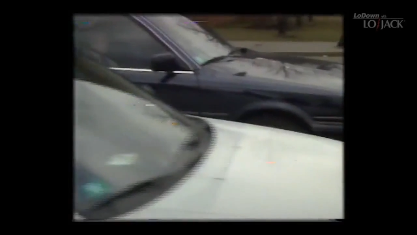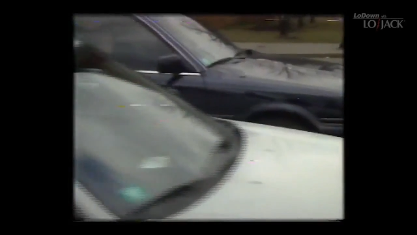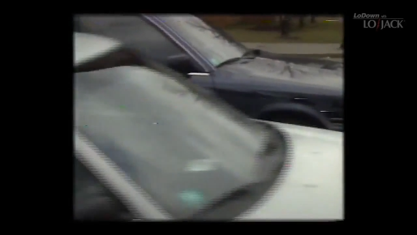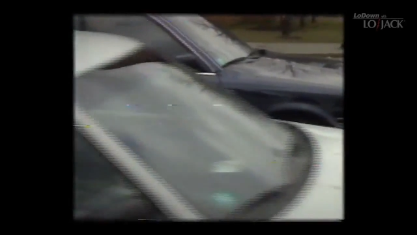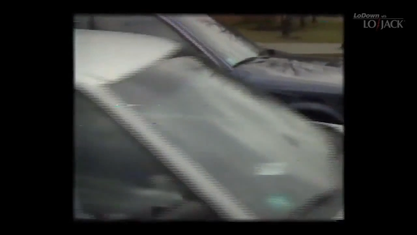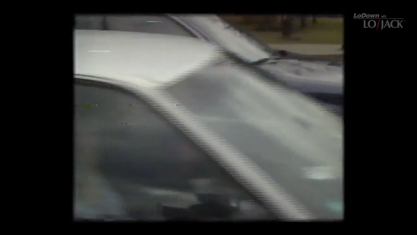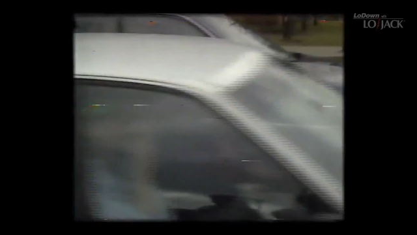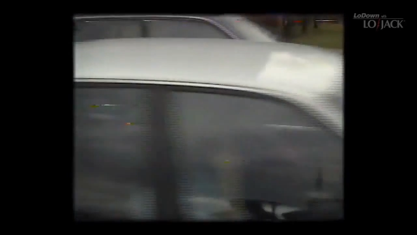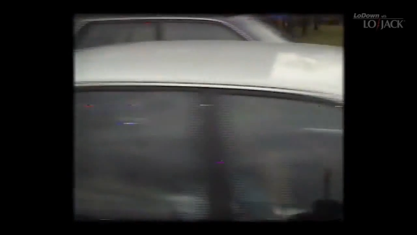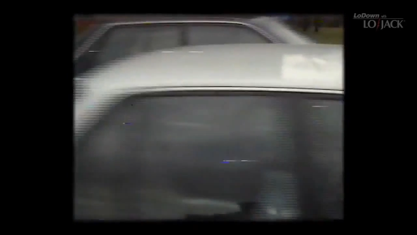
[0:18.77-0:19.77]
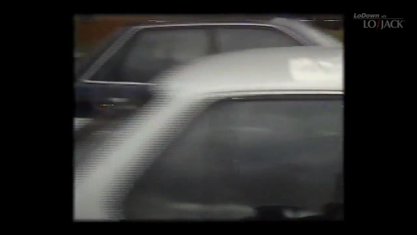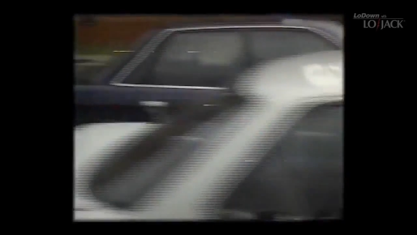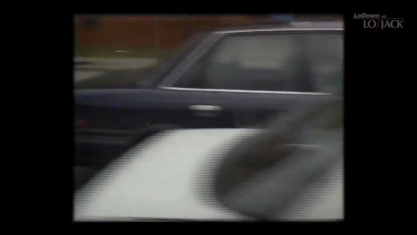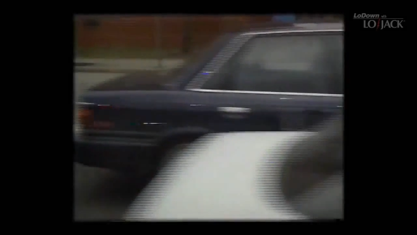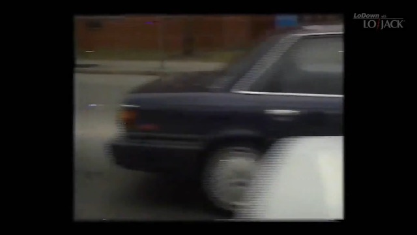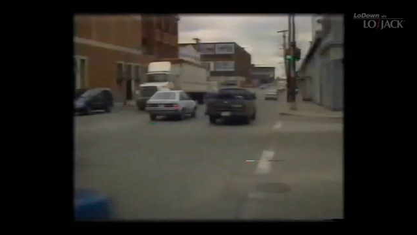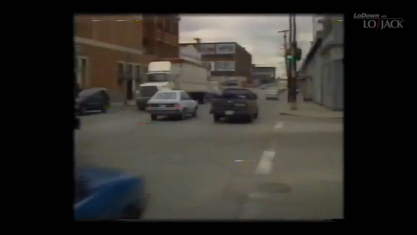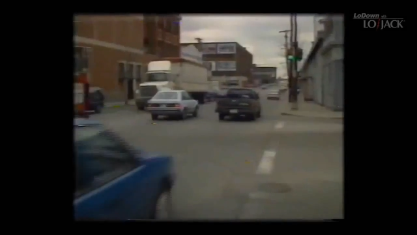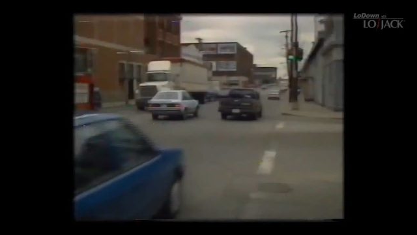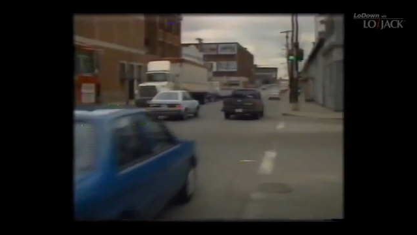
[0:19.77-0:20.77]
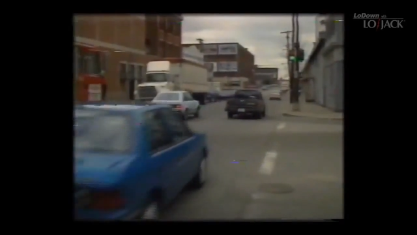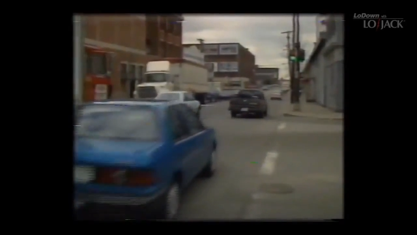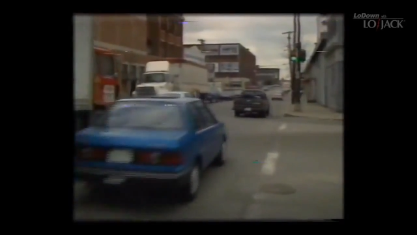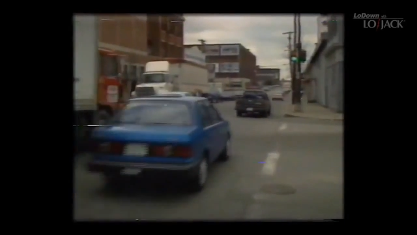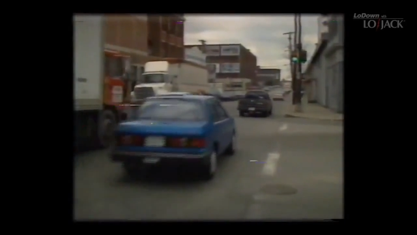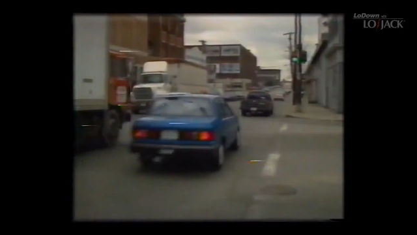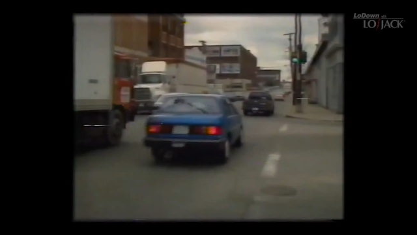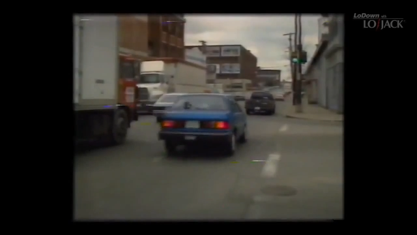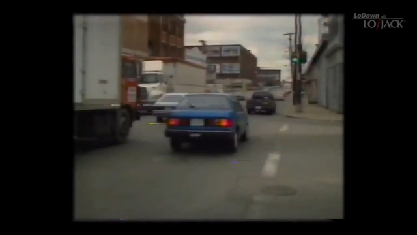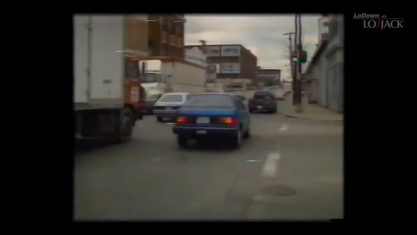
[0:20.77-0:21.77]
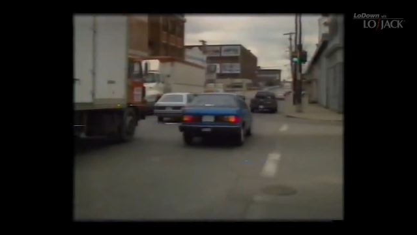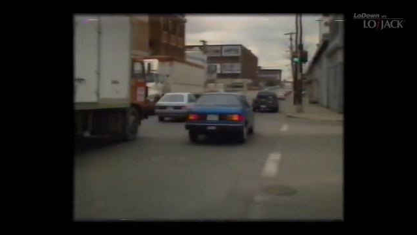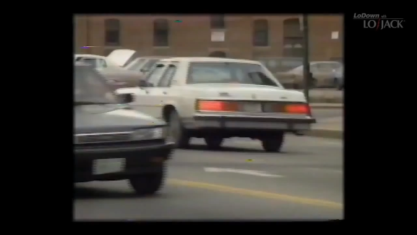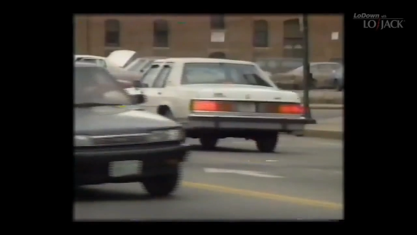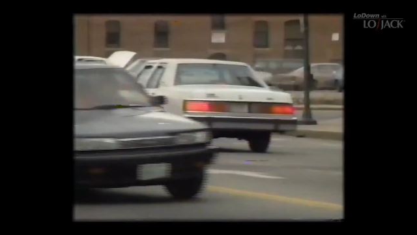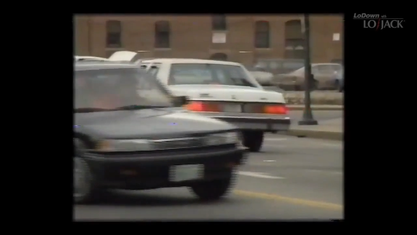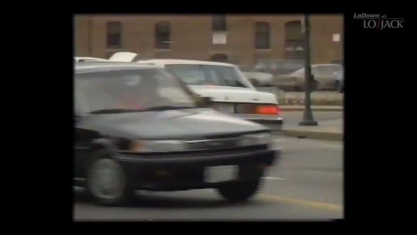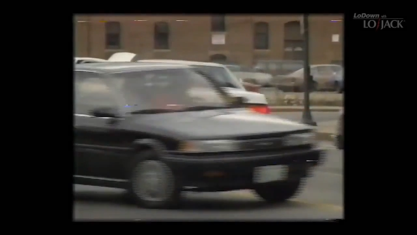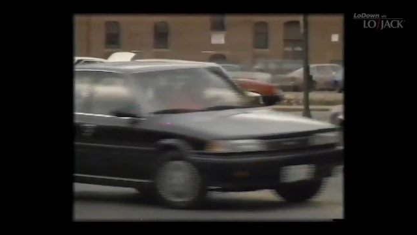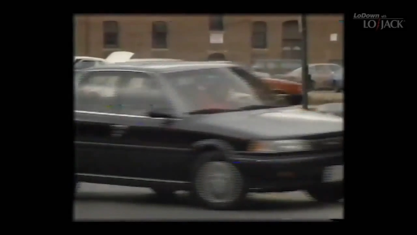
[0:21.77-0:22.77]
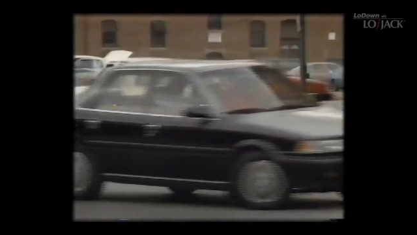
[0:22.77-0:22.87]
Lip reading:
(no speaker visible)